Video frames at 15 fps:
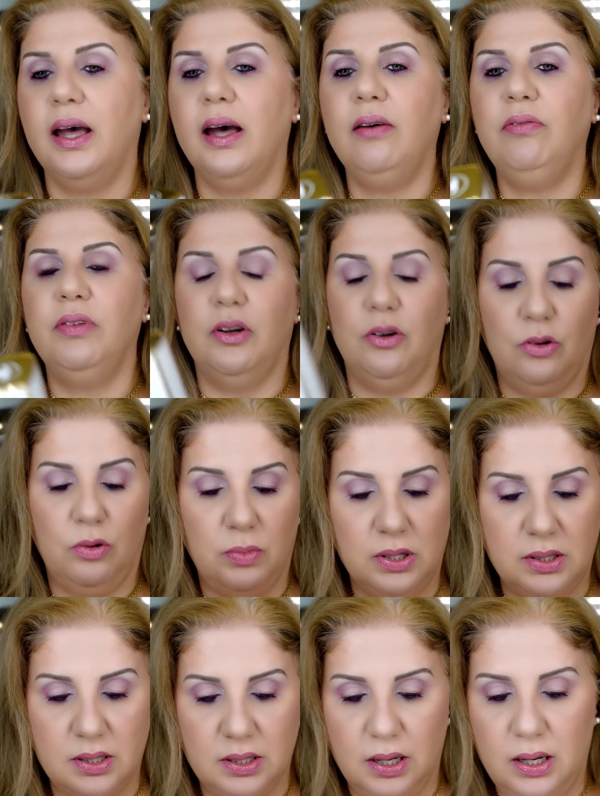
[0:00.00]
have the normal
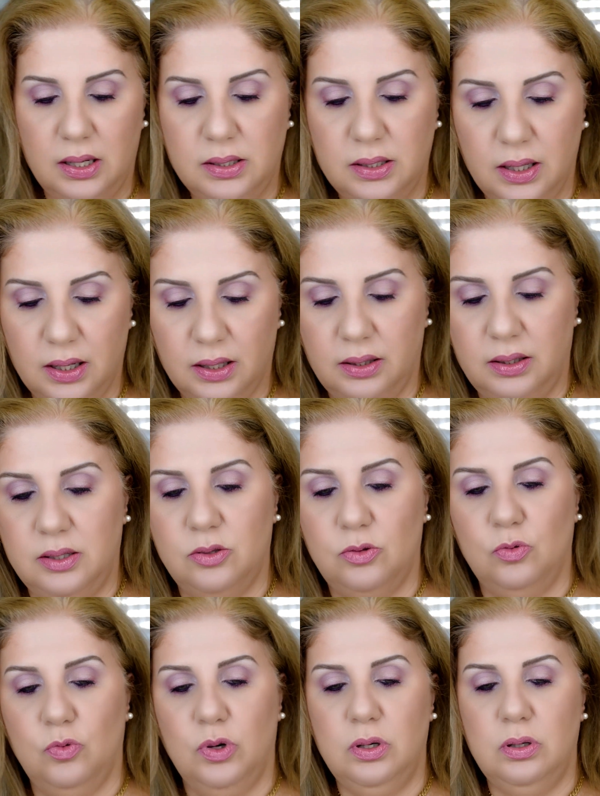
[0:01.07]
size like this
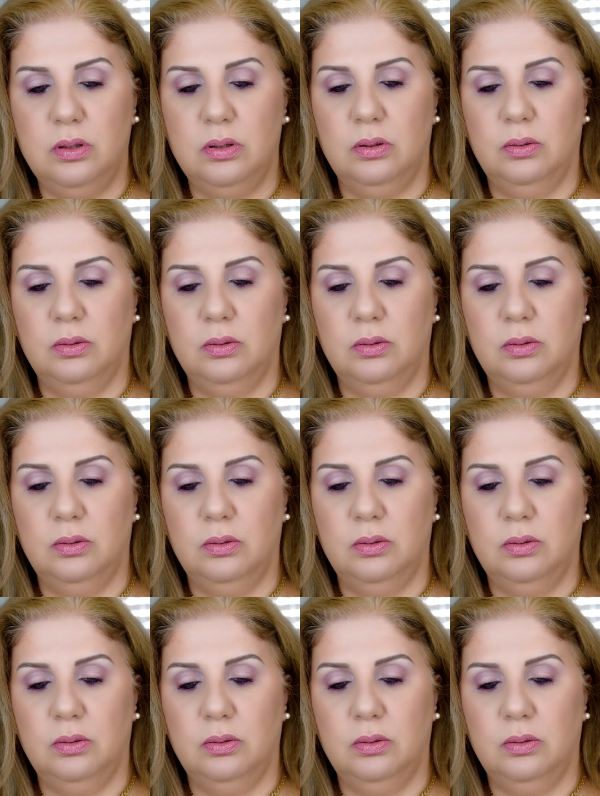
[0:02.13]
one.